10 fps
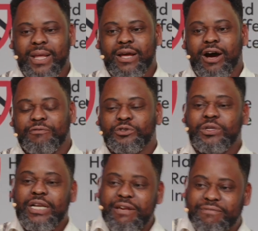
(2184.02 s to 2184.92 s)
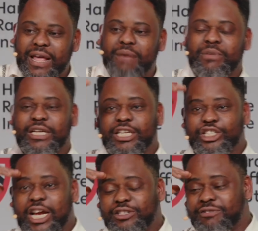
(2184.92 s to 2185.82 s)
Often leave them in the
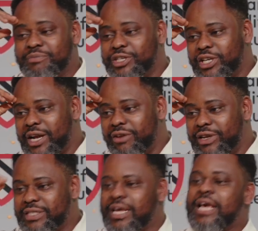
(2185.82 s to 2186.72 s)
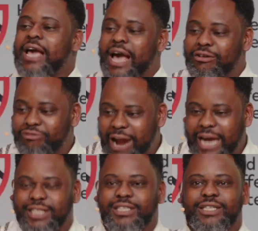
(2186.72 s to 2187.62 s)
charge of missionaries and
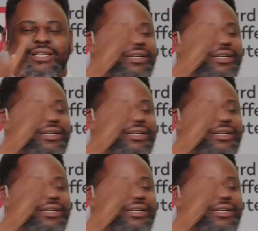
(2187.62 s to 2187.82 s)
write